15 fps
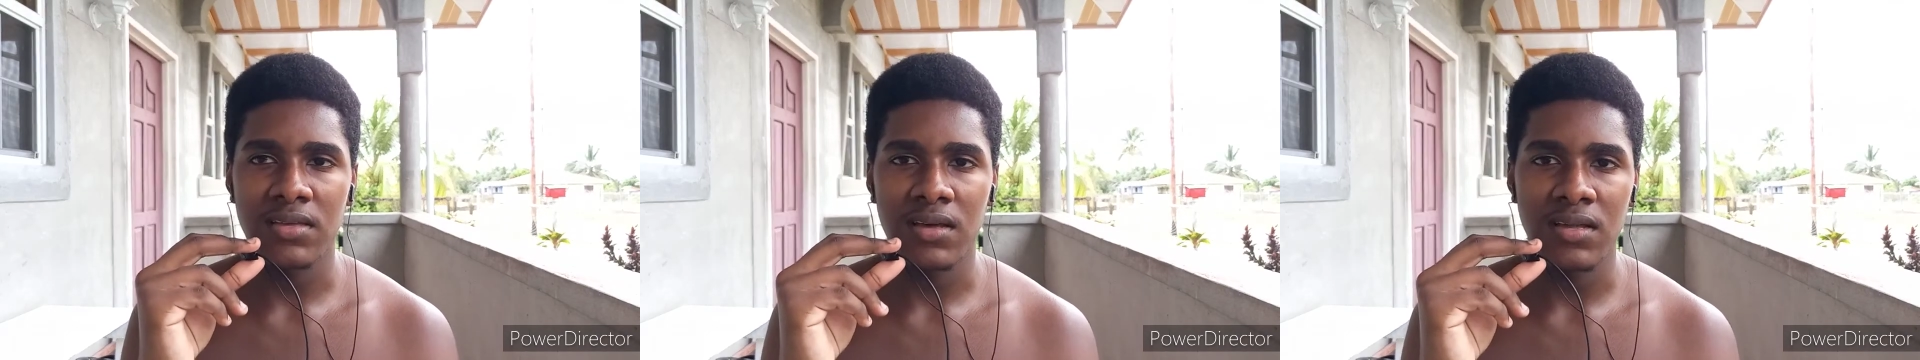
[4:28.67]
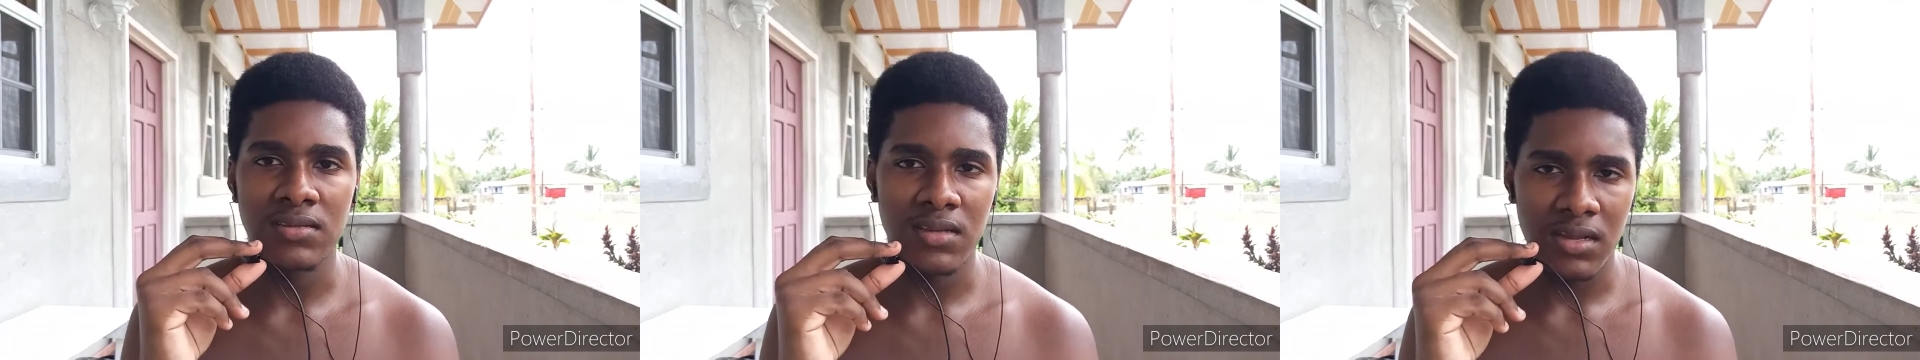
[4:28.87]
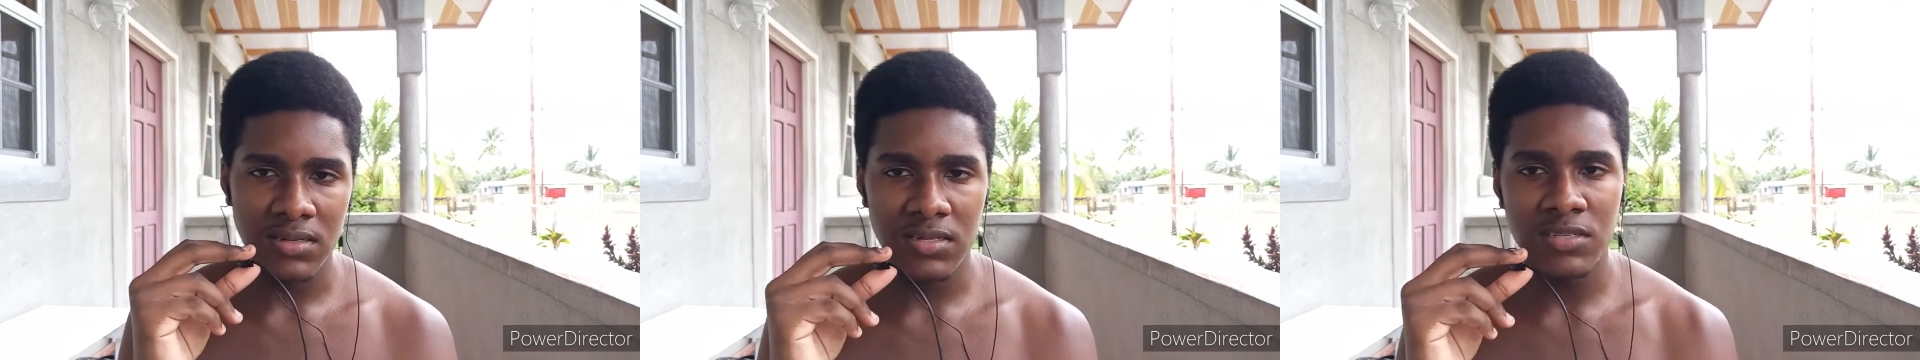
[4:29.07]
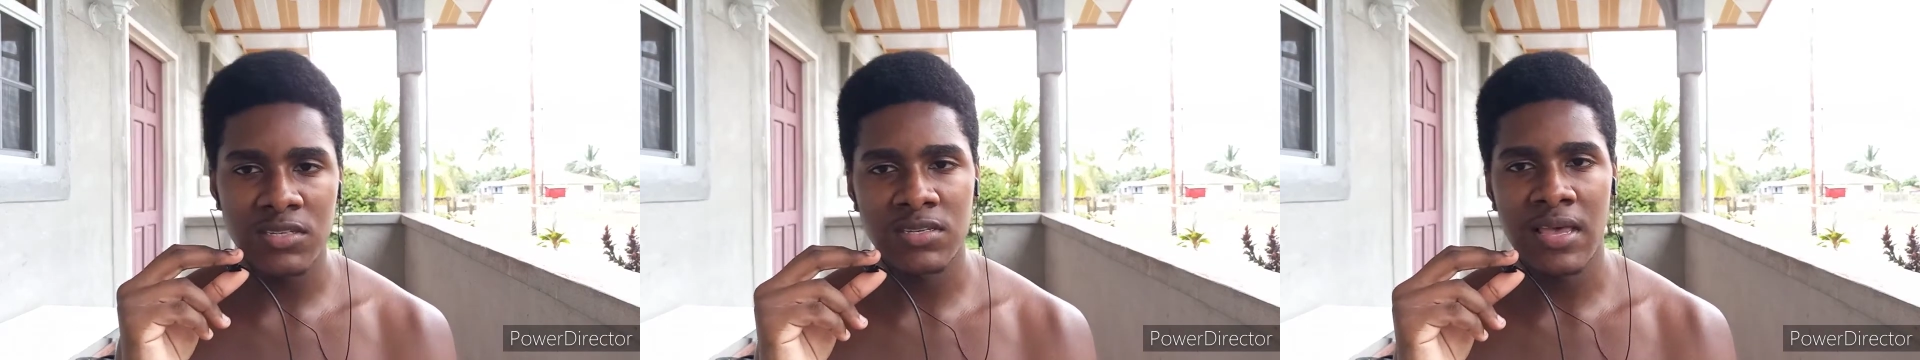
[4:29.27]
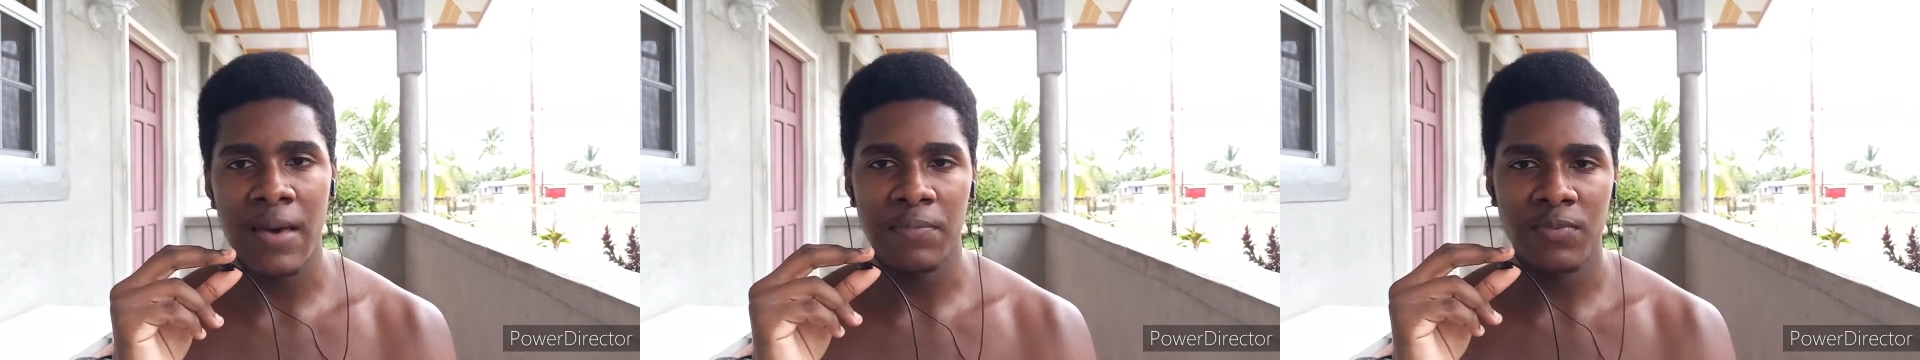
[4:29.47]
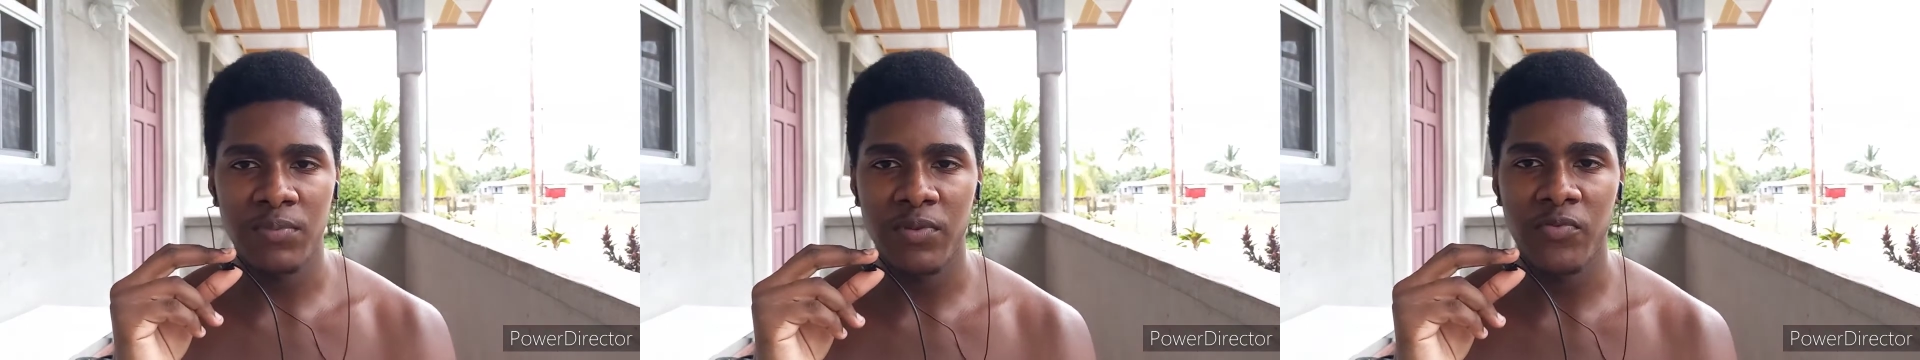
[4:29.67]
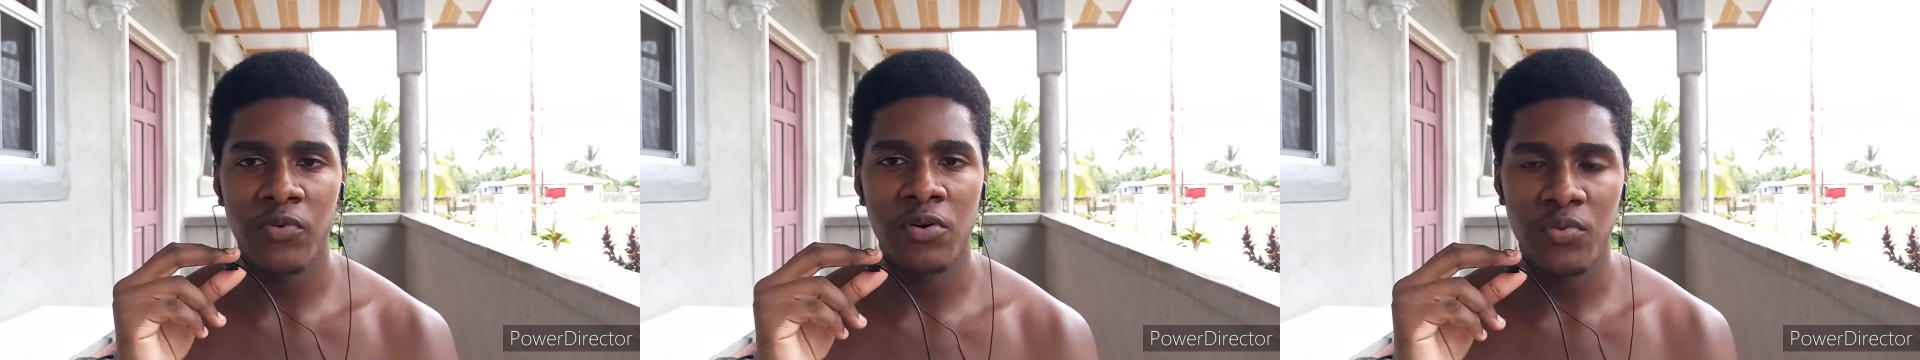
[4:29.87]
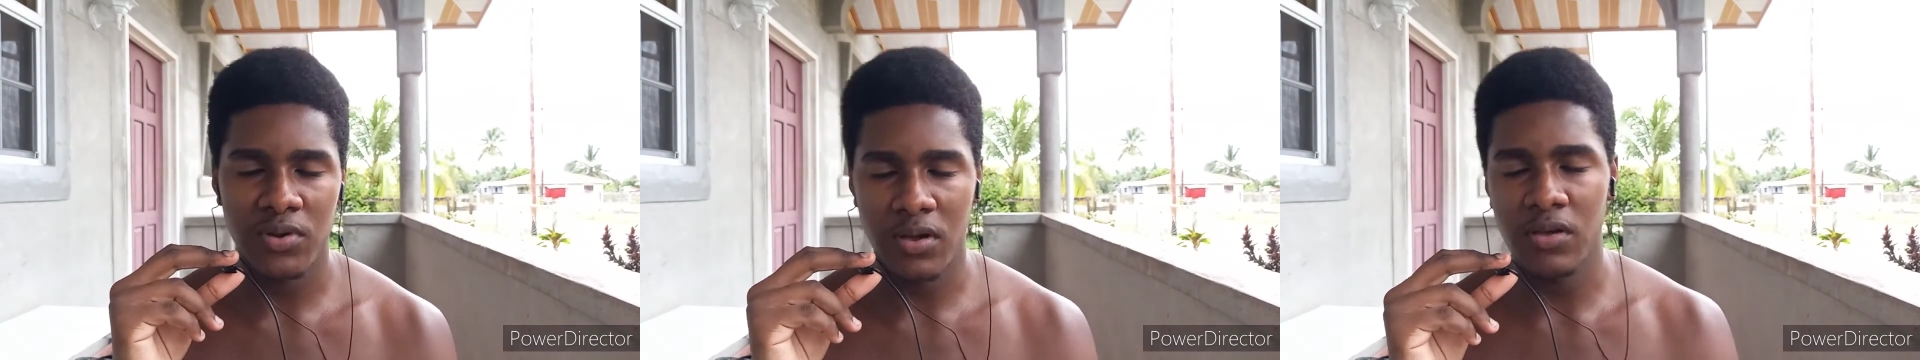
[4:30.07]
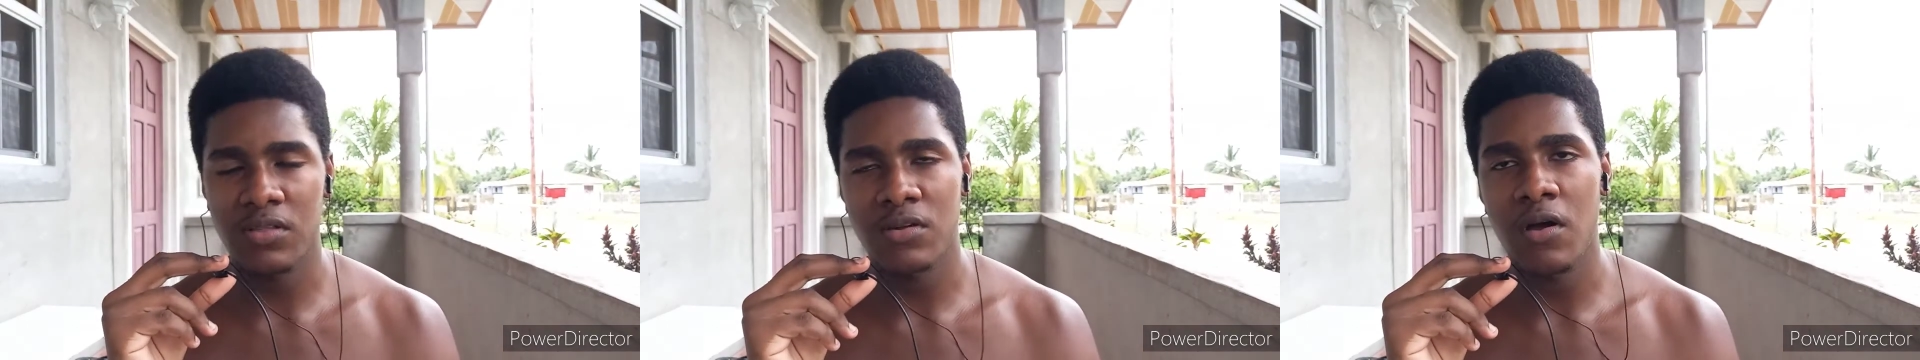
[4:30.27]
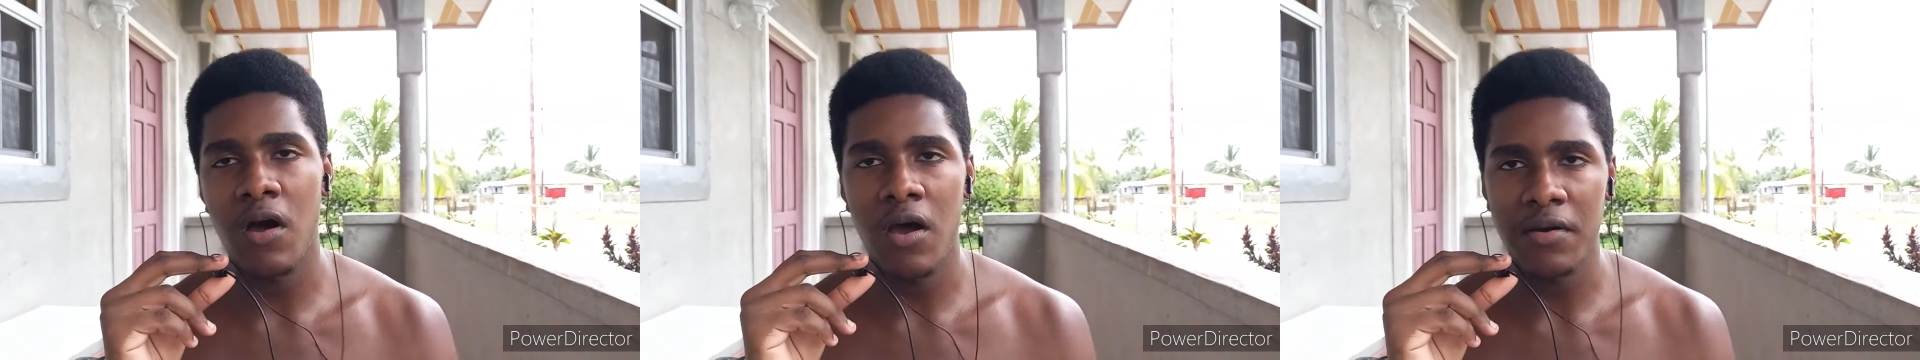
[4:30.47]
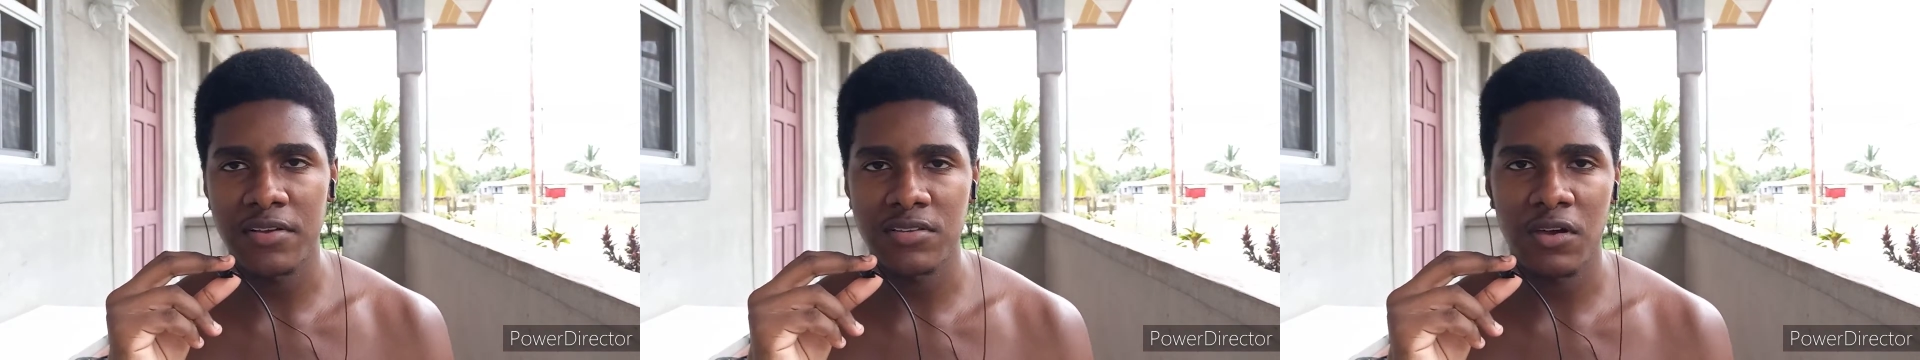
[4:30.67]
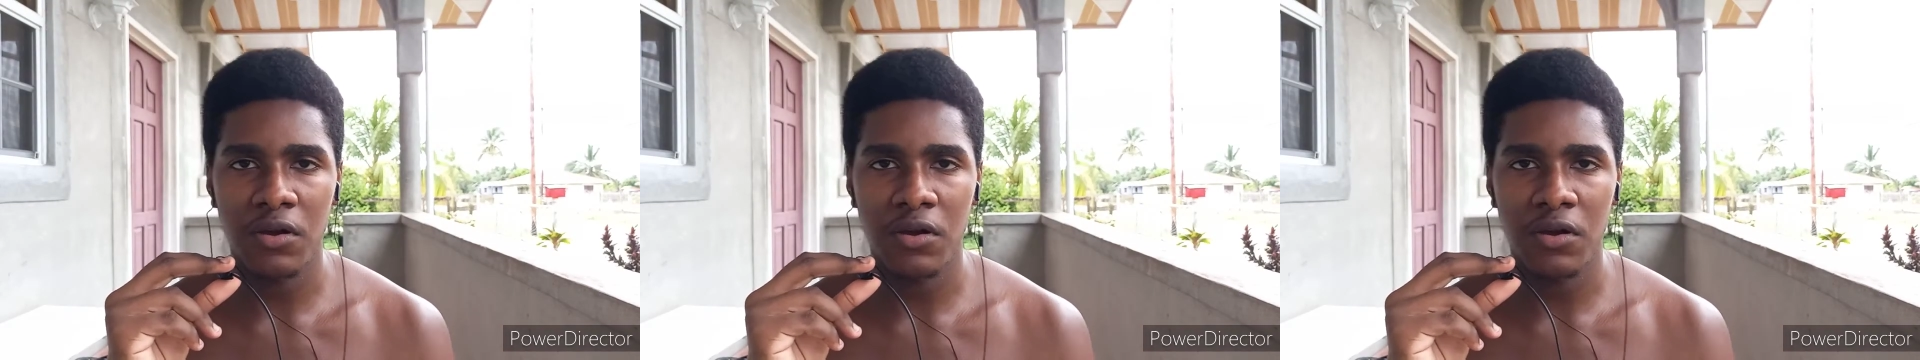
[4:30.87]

and, and this has happened before with other artists.